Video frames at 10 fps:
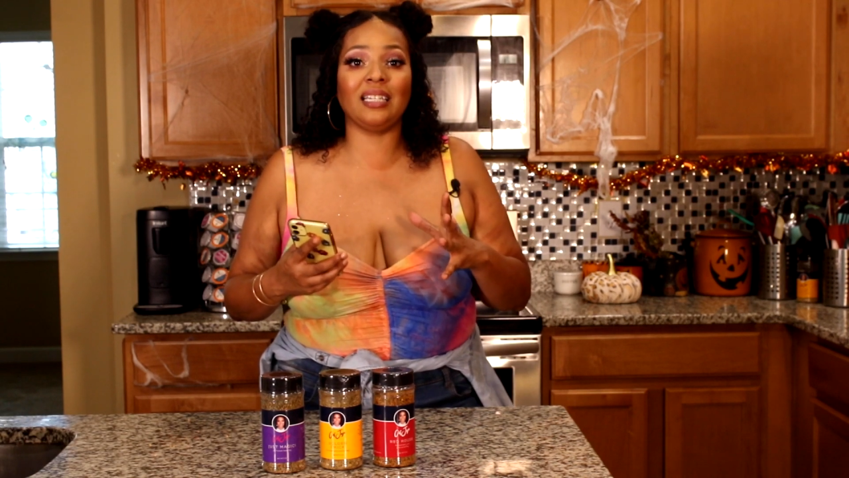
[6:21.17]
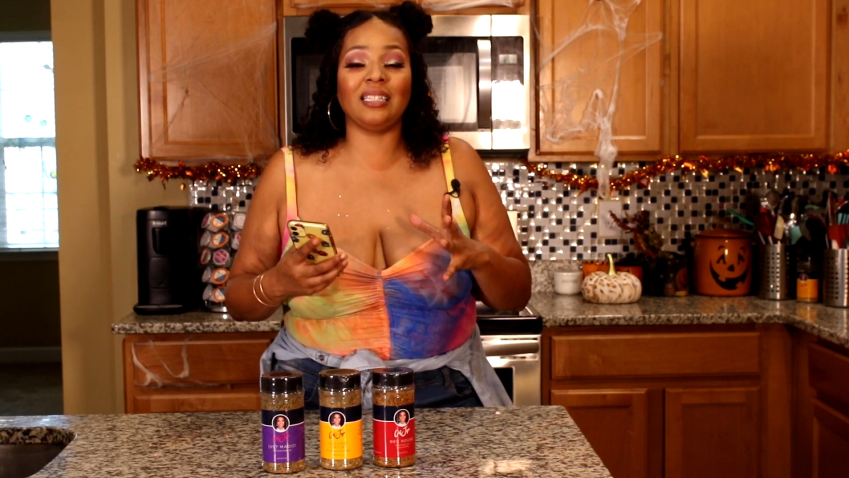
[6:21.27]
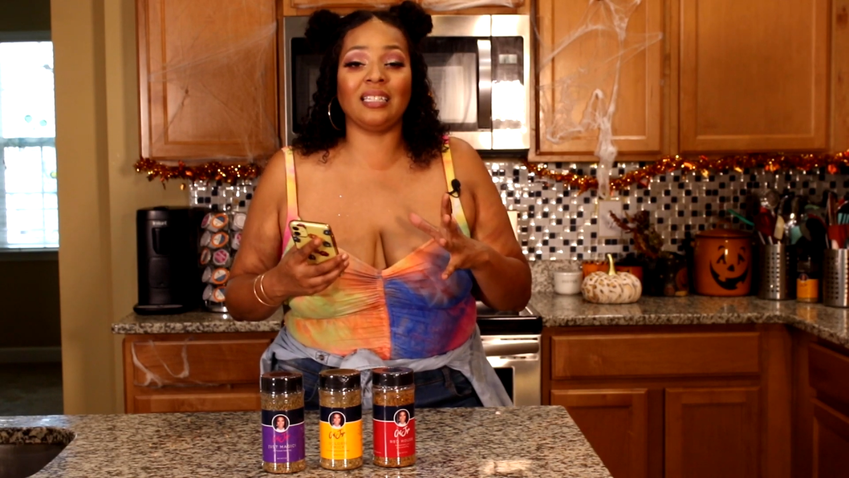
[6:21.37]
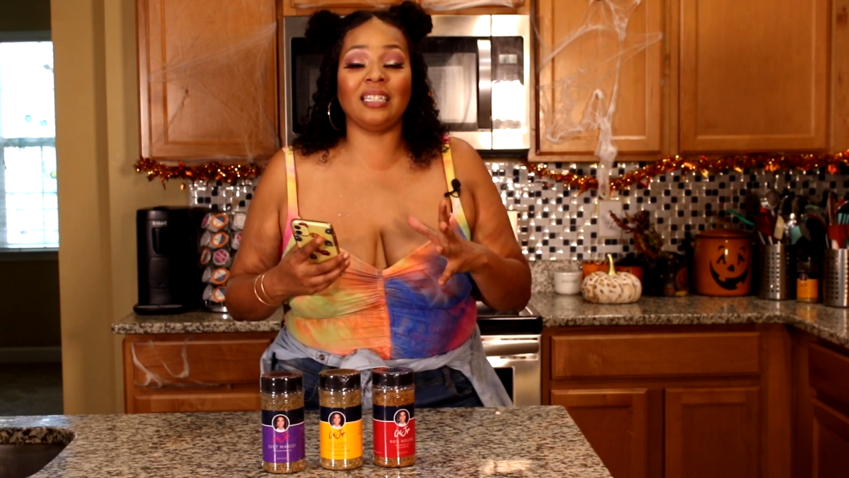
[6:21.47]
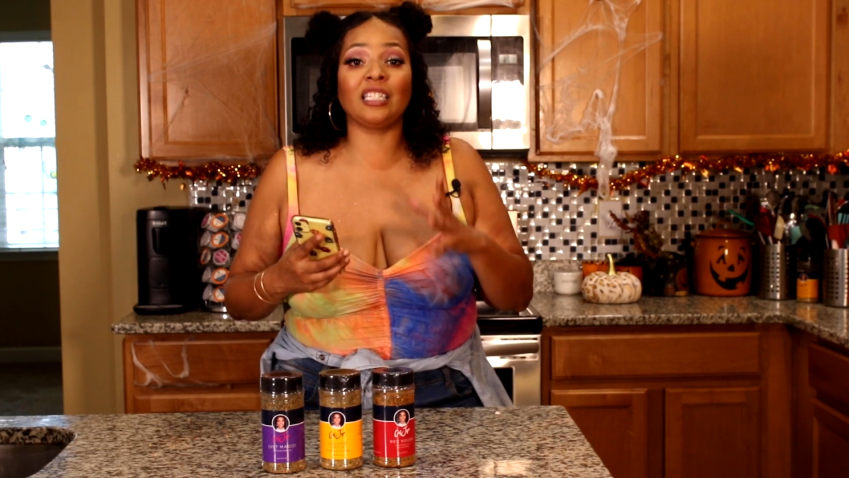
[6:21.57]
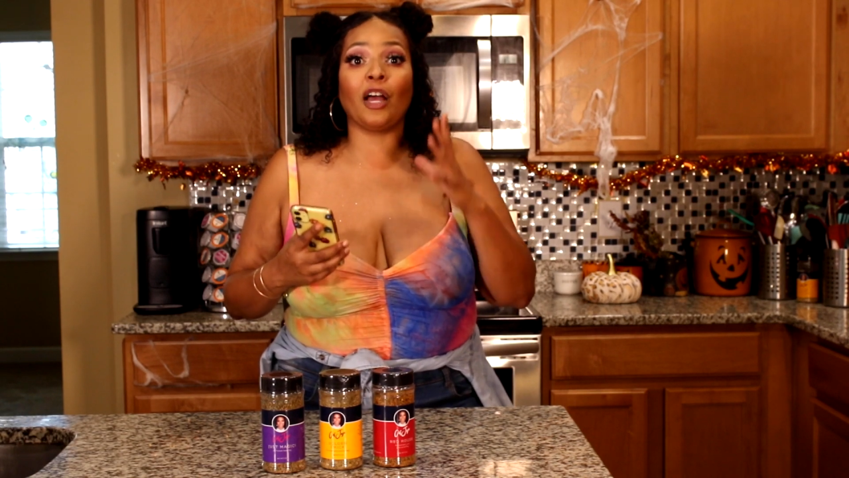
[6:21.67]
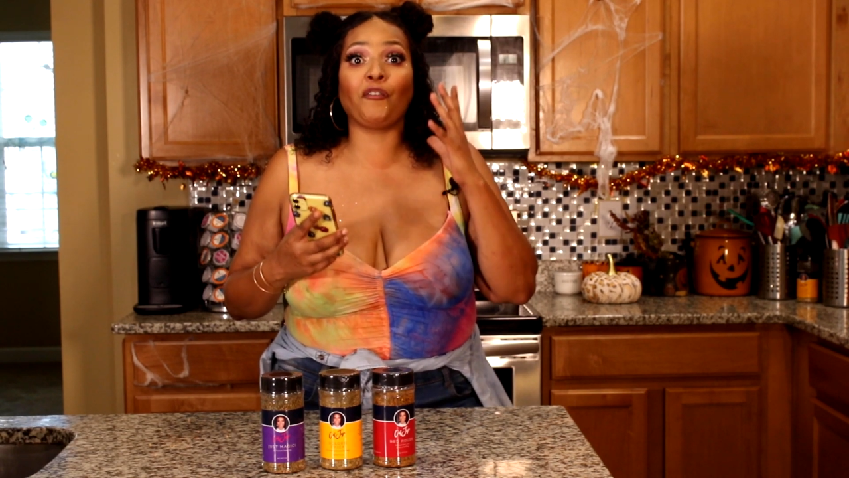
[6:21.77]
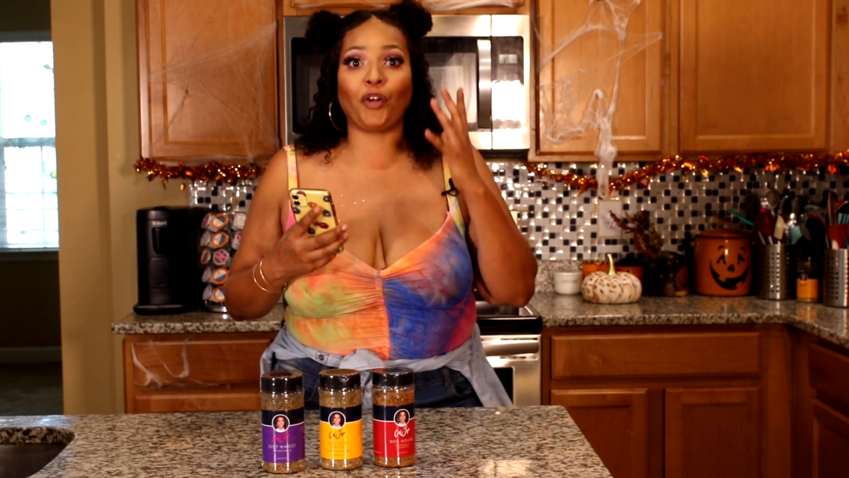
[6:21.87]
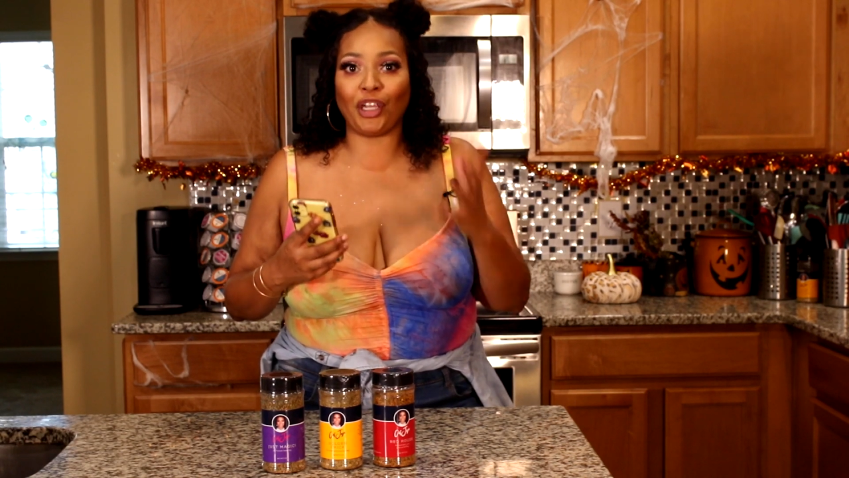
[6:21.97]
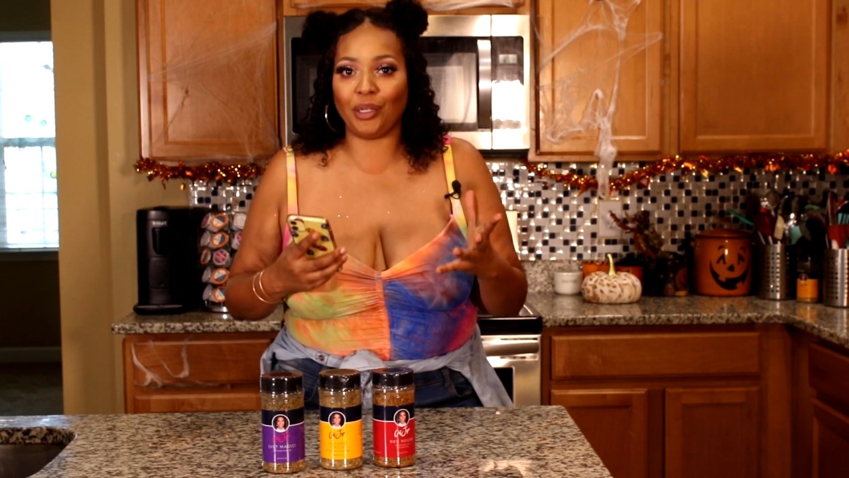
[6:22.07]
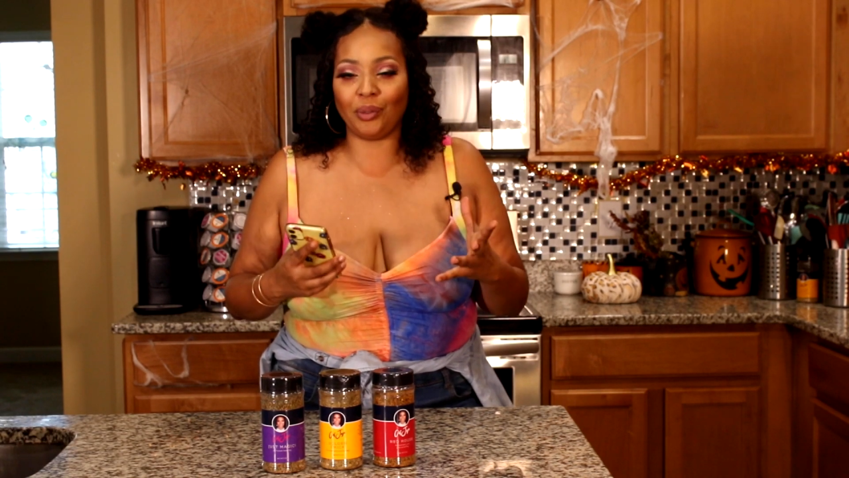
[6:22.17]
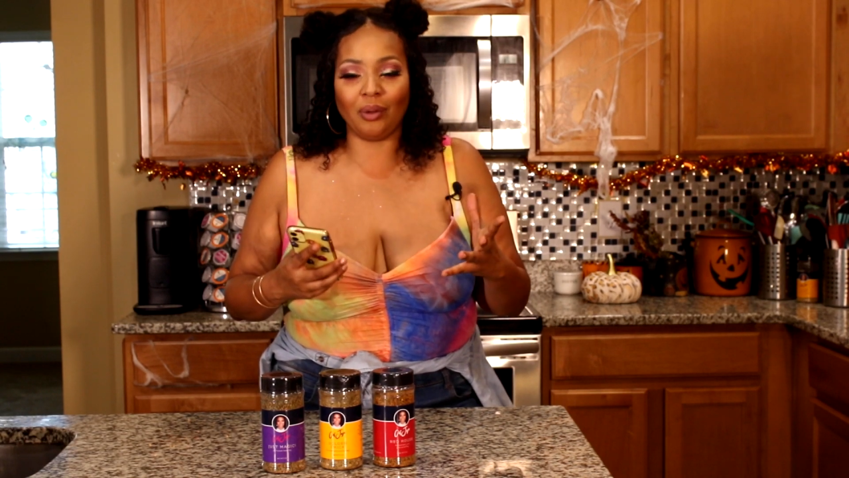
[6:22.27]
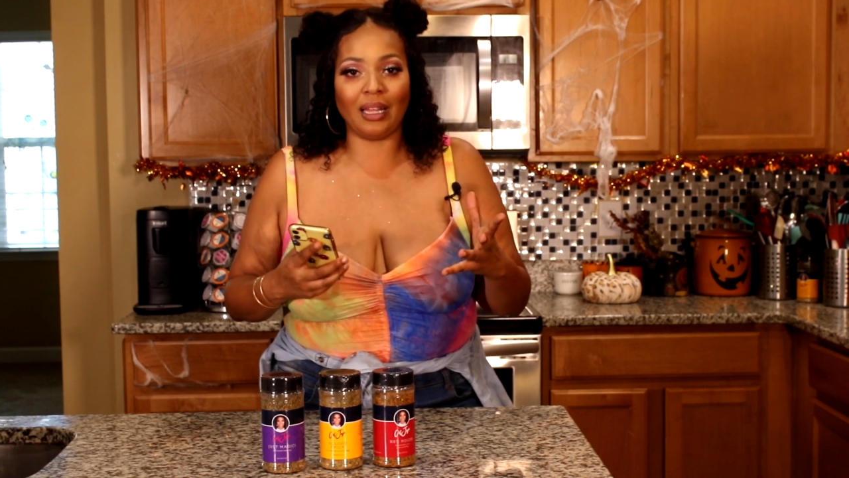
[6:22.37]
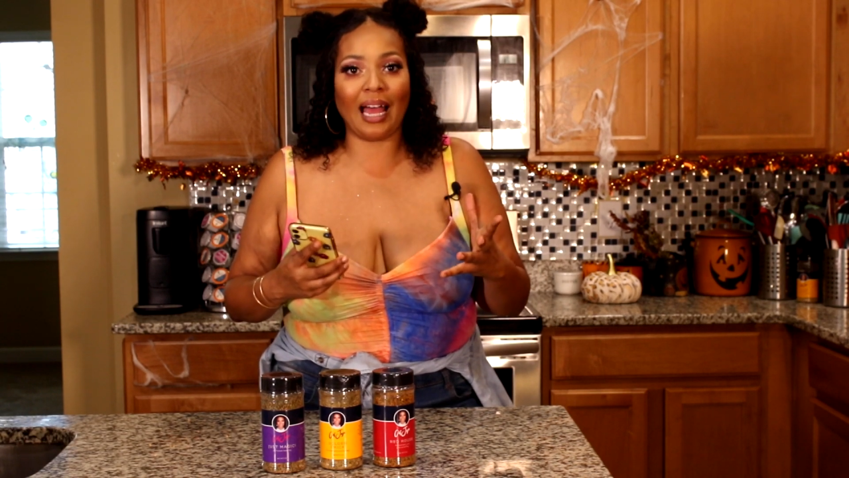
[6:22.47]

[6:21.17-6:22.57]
seasonings for you.